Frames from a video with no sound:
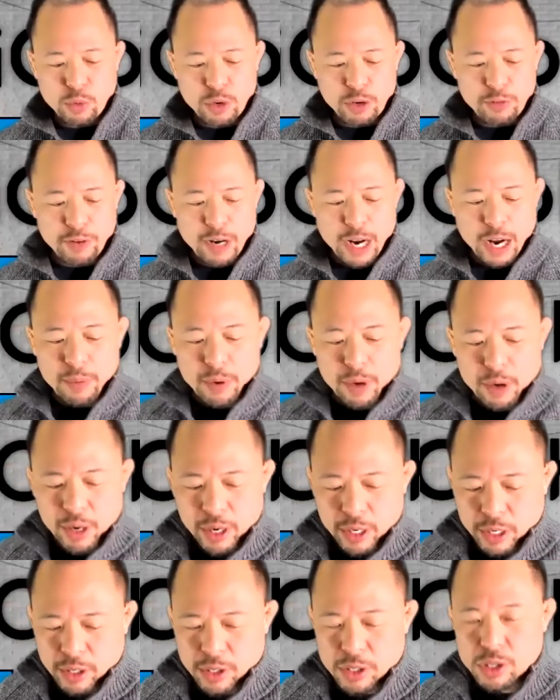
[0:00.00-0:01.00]
wood fiber
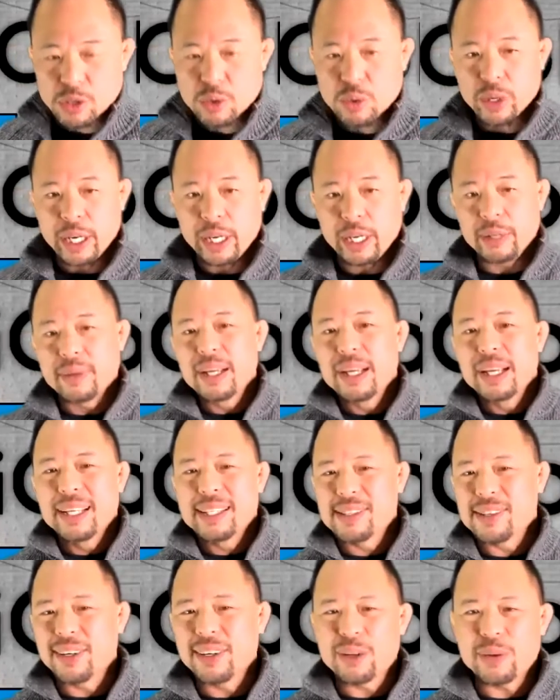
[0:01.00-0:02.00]
on your screen,
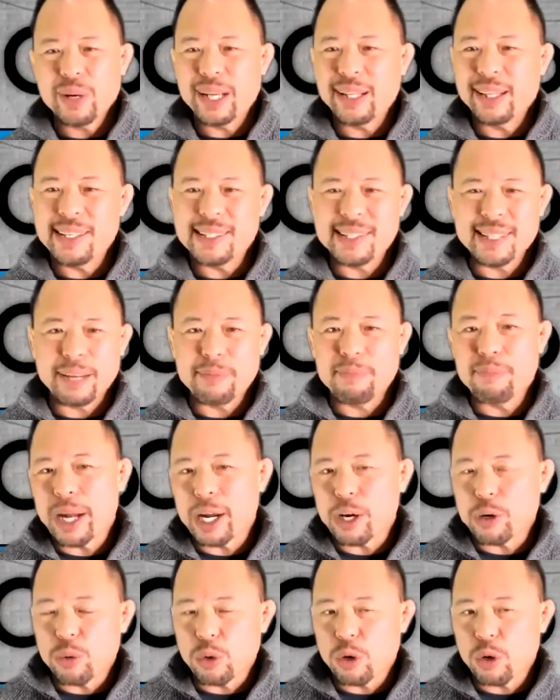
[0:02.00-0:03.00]
it's going to create these like
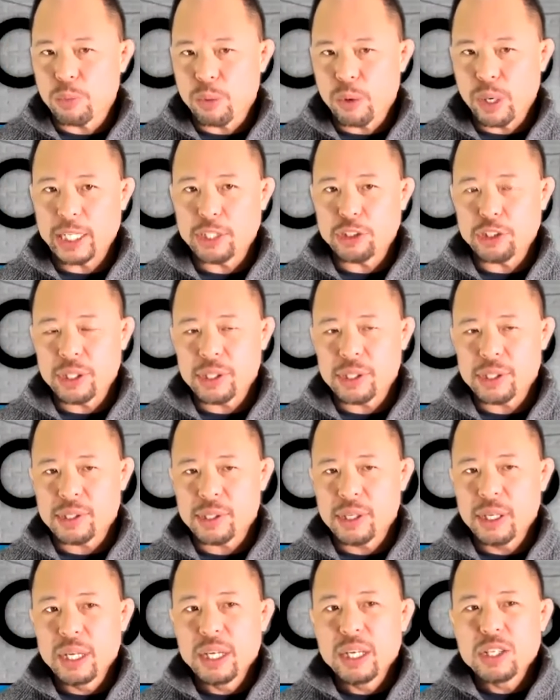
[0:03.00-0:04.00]
micro abrasions.